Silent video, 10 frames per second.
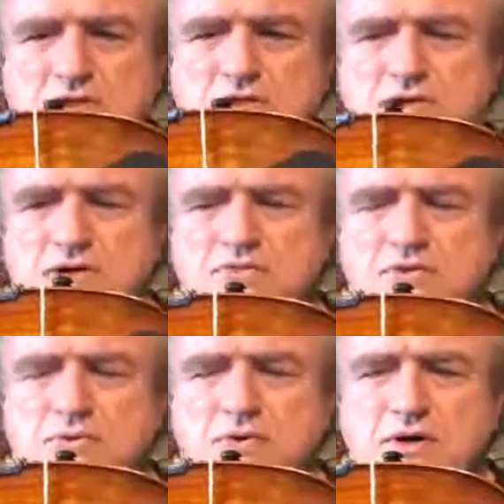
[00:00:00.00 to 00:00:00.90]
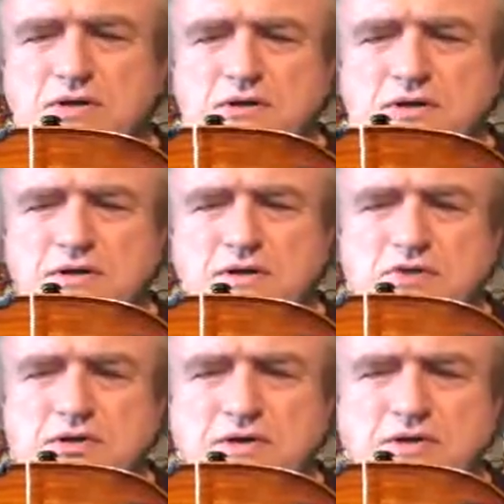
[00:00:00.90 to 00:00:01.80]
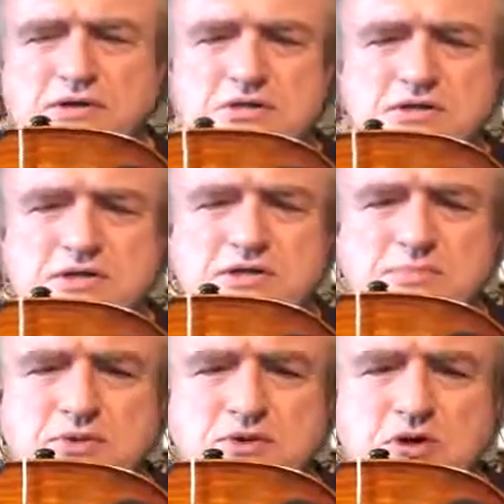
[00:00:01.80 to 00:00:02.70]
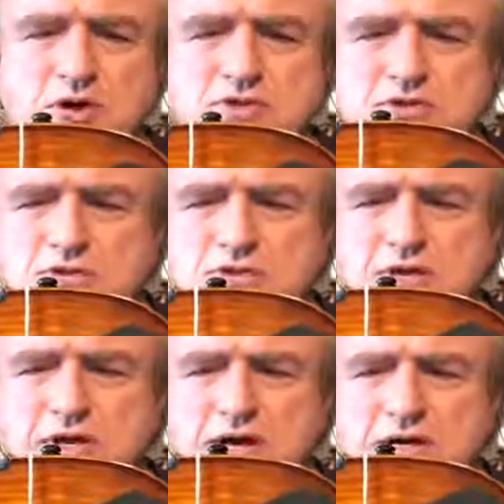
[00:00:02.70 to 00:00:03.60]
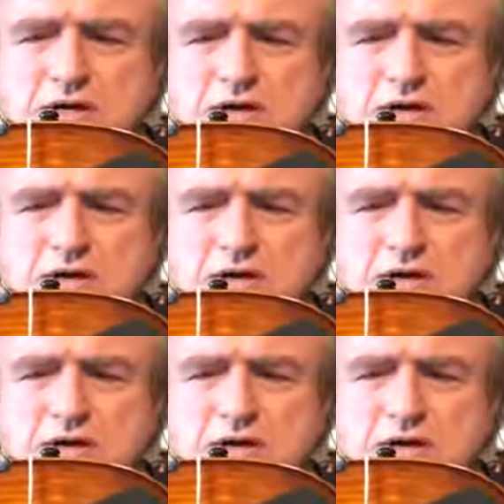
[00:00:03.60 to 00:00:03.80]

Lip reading: So if you want the shoulder rest to sit a bit closer to your neck,